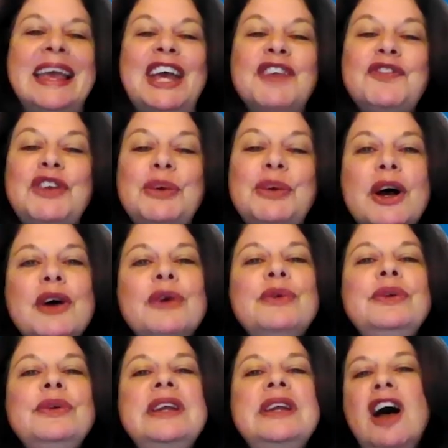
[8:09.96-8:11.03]
If you
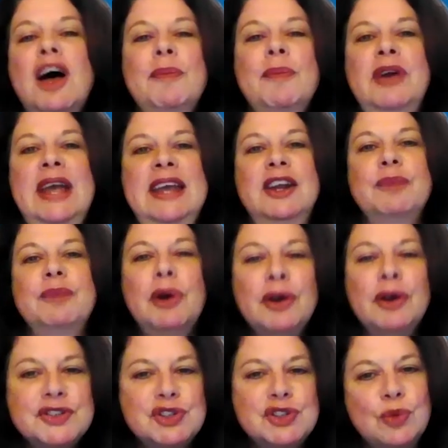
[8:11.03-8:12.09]
own and operate a
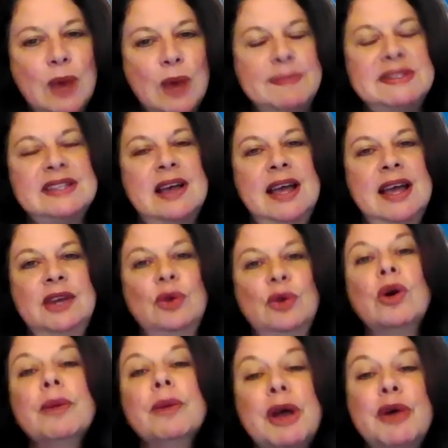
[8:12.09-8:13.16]
personal website
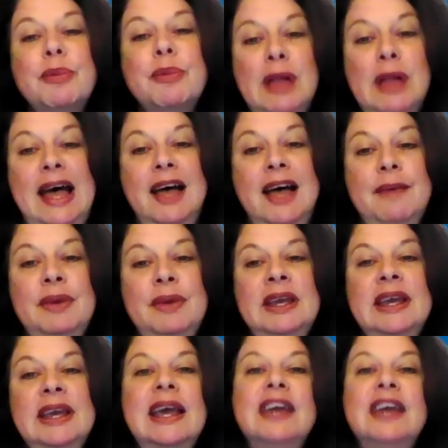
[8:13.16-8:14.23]
or mobile app
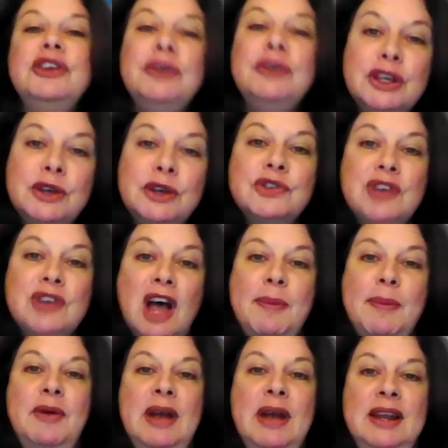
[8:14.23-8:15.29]
and you use
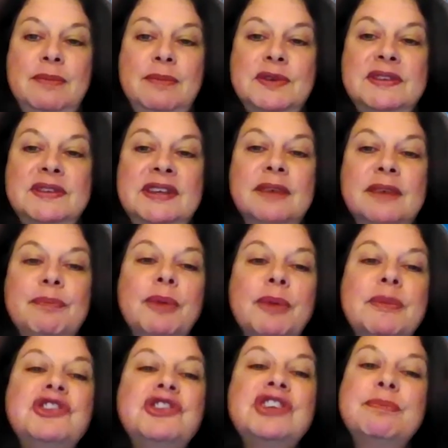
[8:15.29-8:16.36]
copyrighted music,
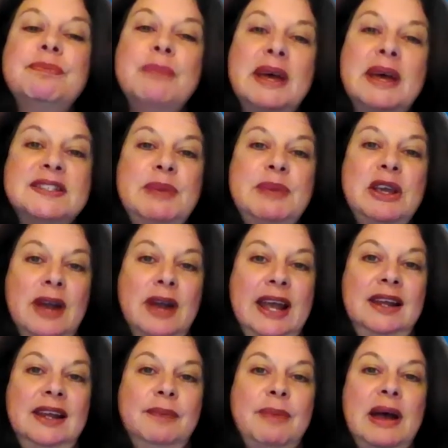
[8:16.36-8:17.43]
permission must be
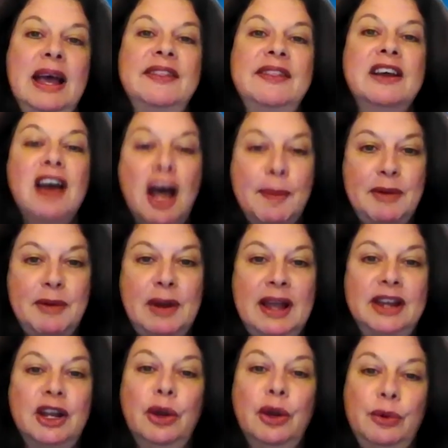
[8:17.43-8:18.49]
granted by the
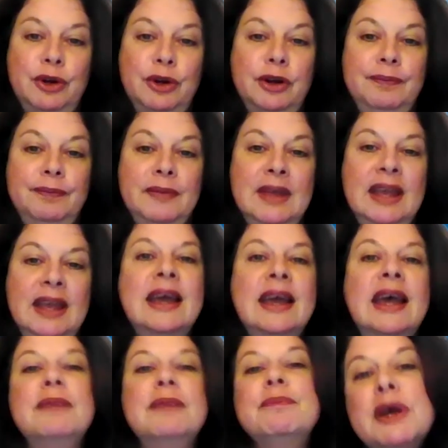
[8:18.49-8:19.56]
copyright owner.
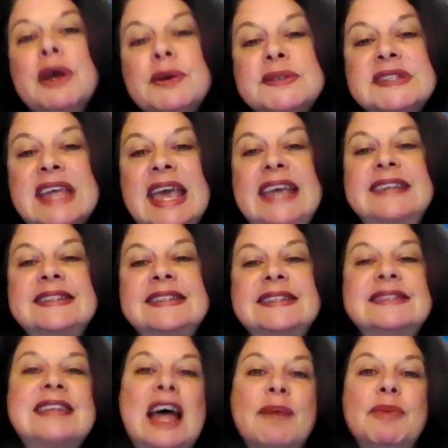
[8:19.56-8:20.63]
In most cases,
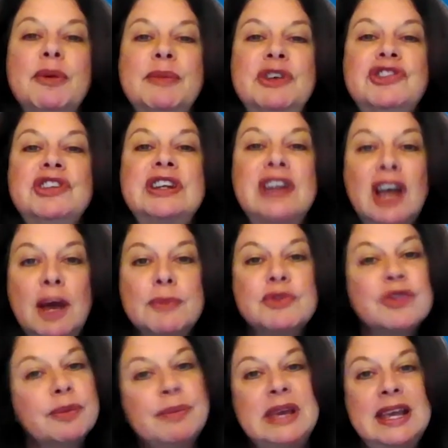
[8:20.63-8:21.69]
that permission comes
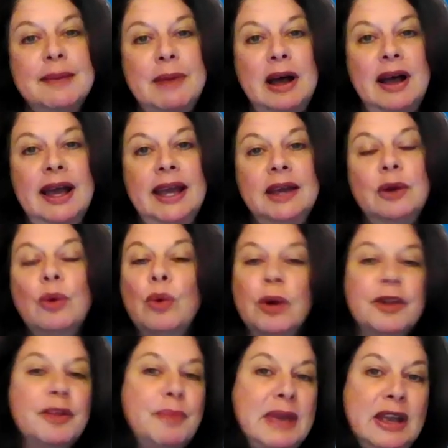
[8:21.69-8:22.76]
from BMI or
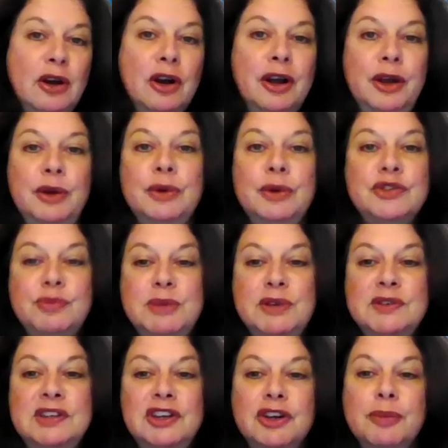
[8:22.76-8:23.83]
the PRO whose
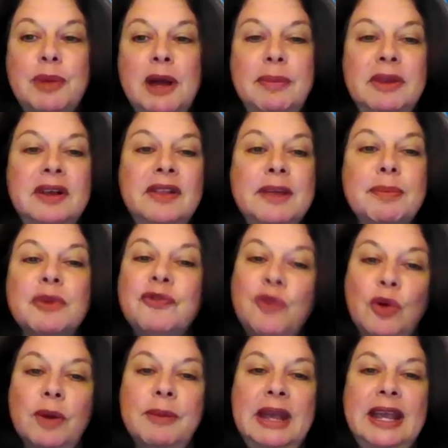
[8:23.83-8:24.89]
music you're publicly
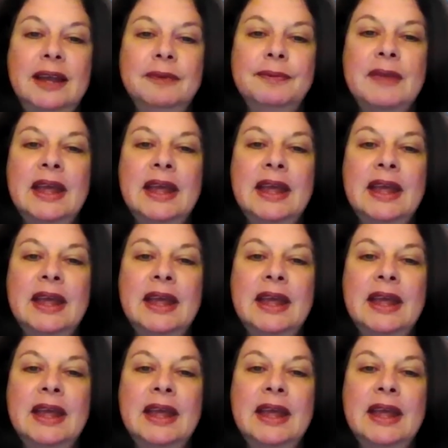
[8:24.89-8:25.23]
performing.